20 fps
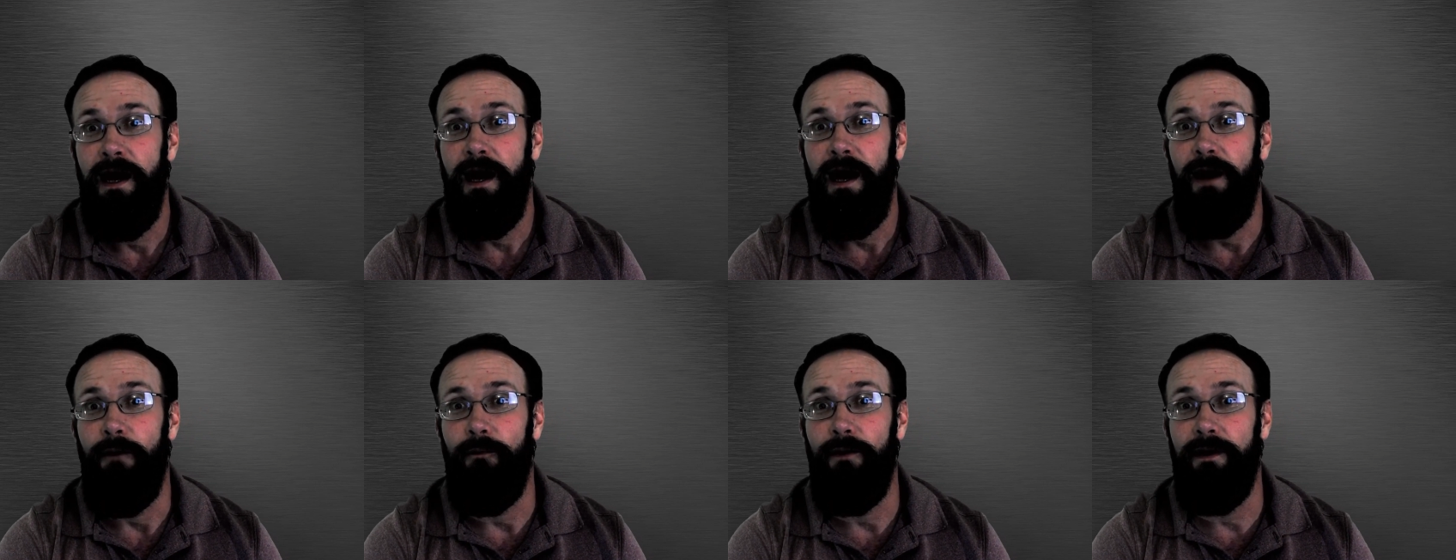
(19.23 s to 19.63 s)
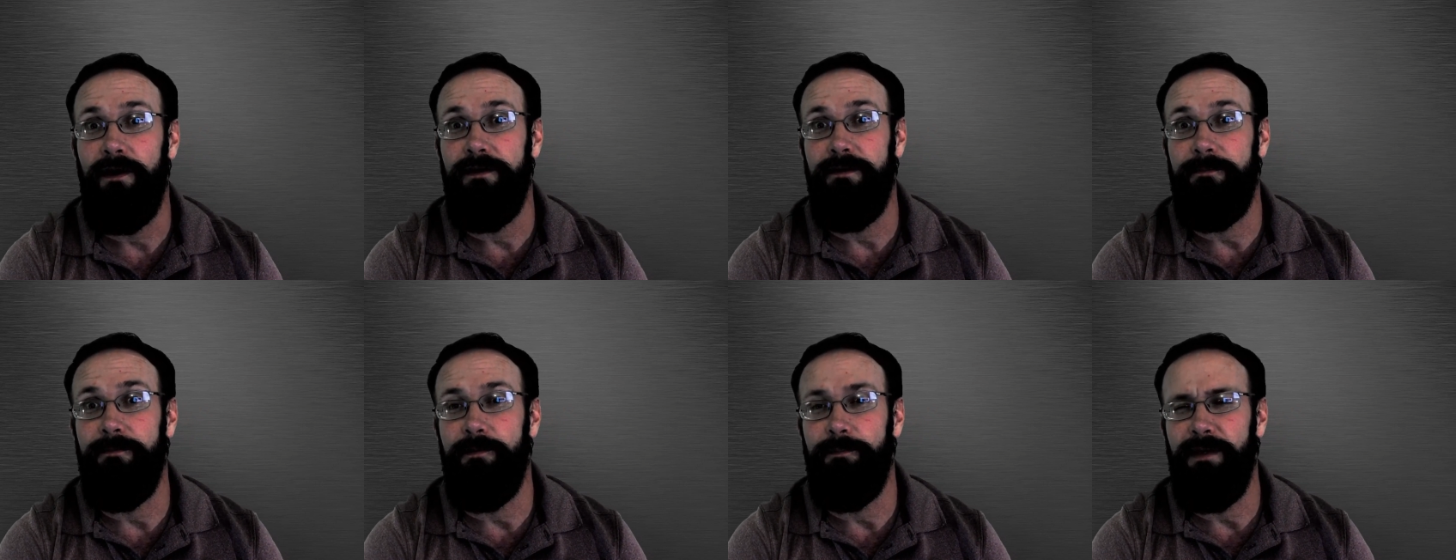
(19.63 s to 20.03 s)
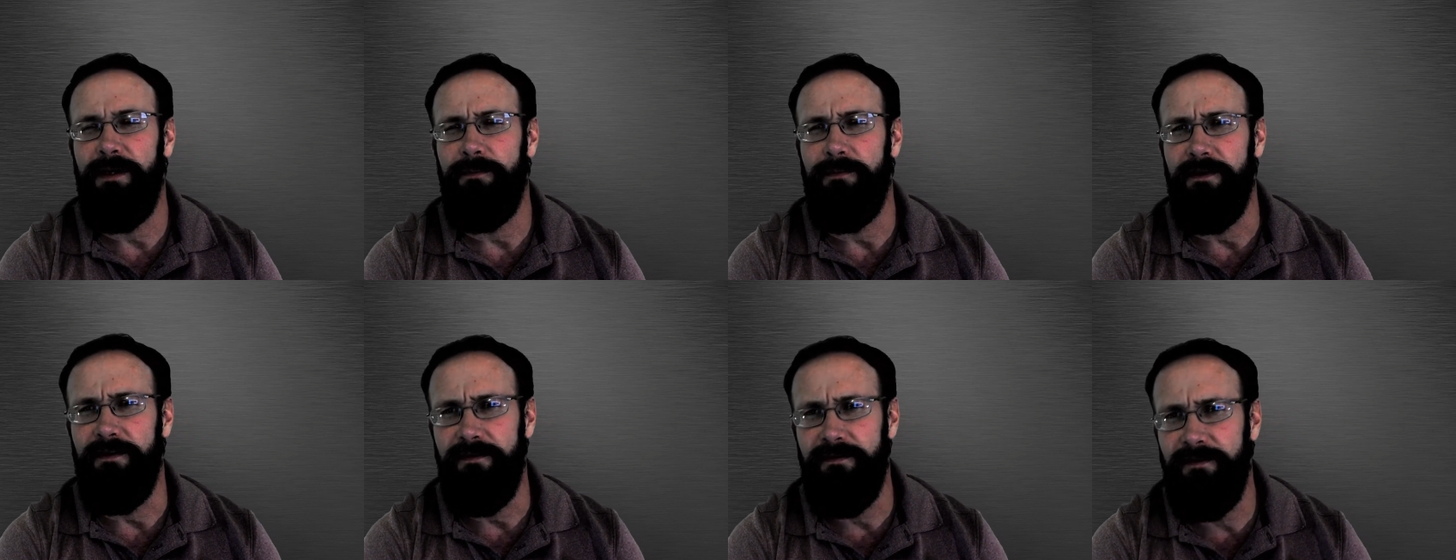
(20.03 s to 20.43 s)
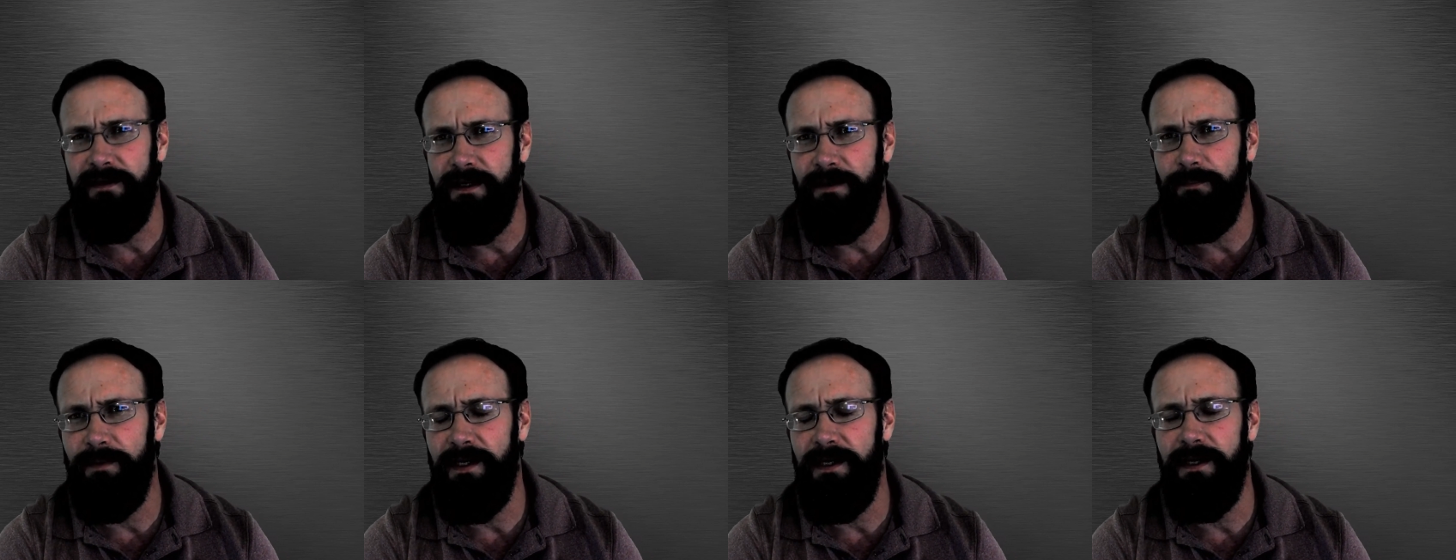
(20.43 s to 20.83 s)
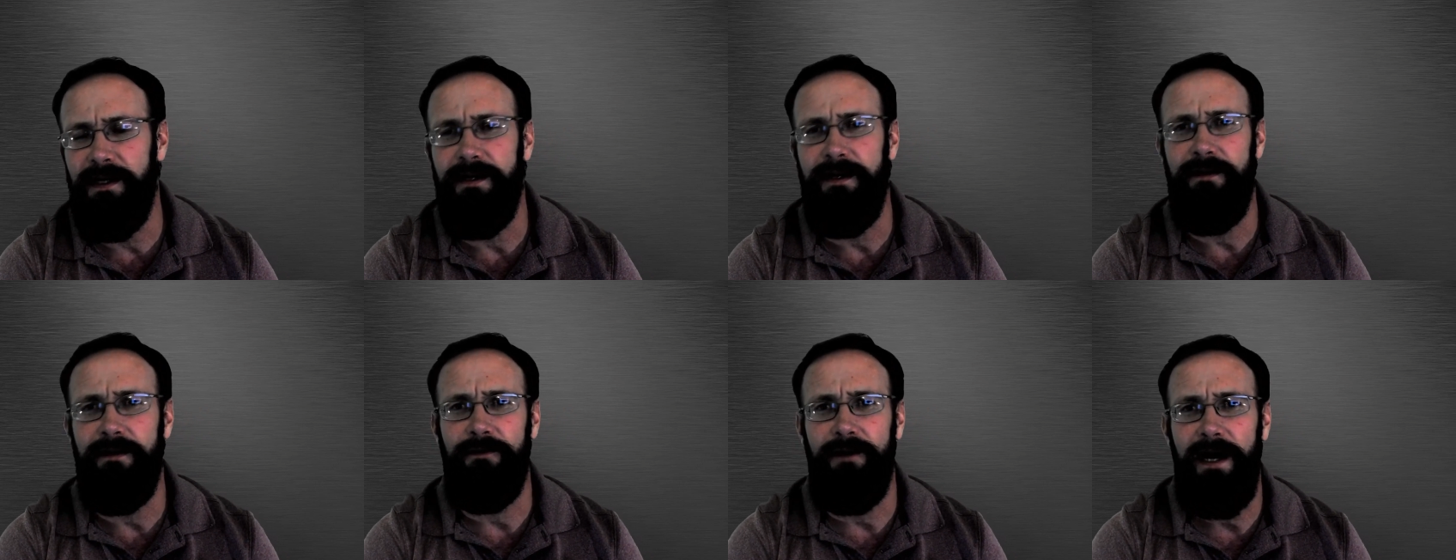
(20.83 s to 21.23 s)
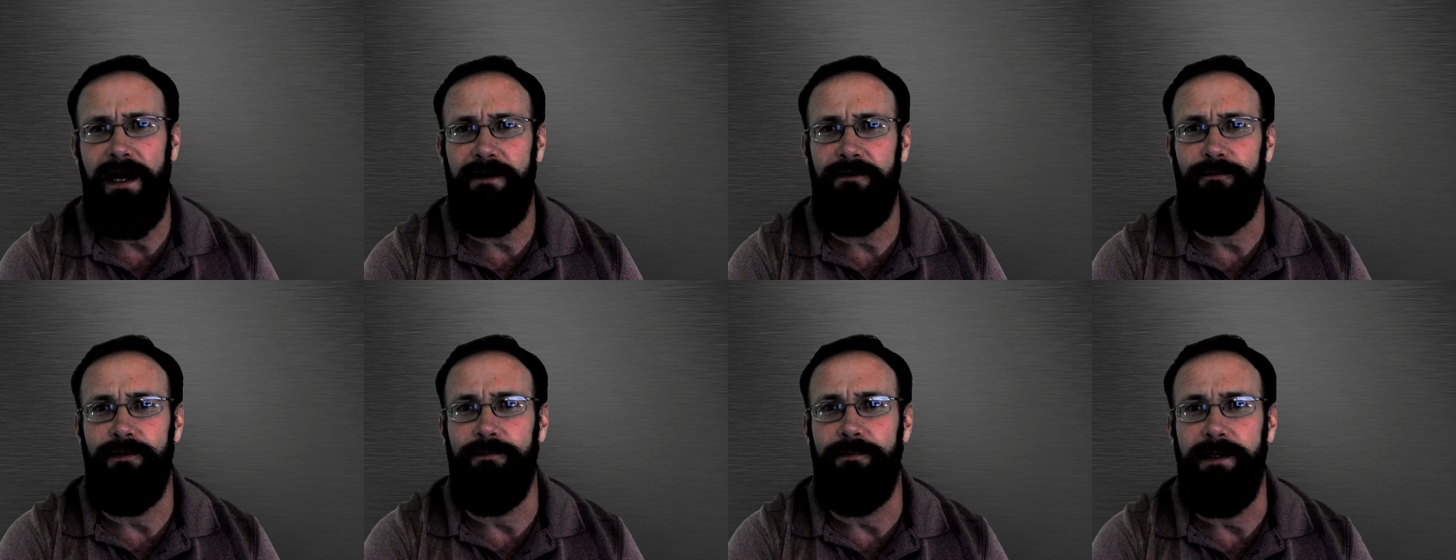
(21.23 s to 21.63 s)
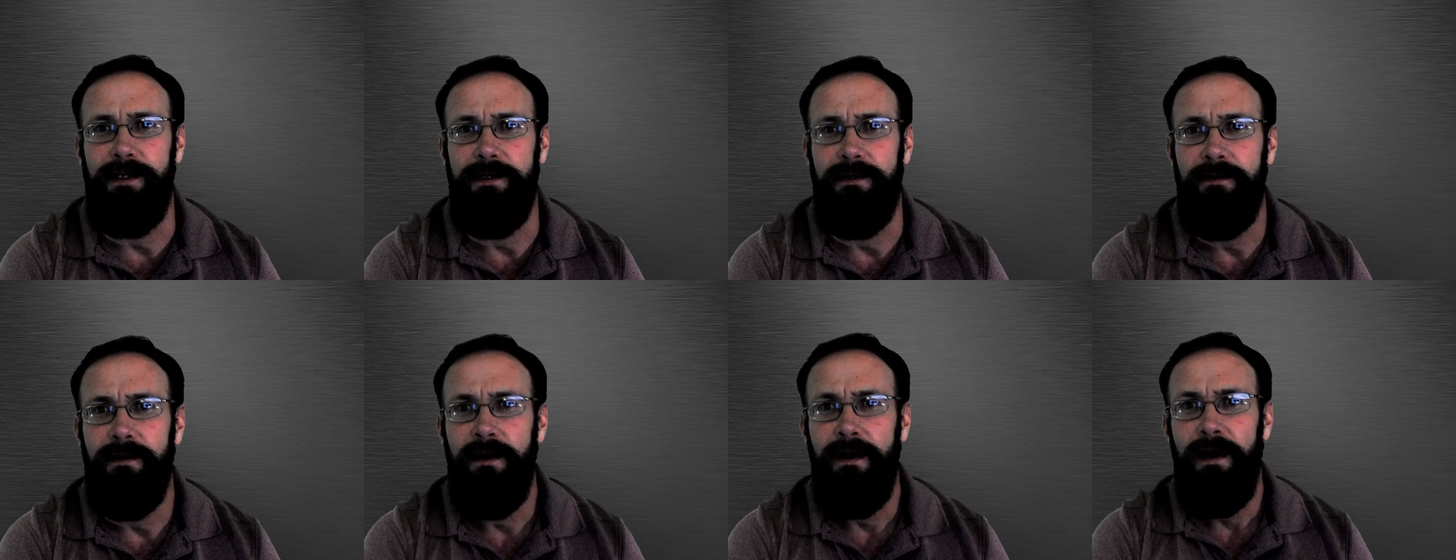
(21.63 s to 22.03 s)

I wanted them to be able to see me and interact with me.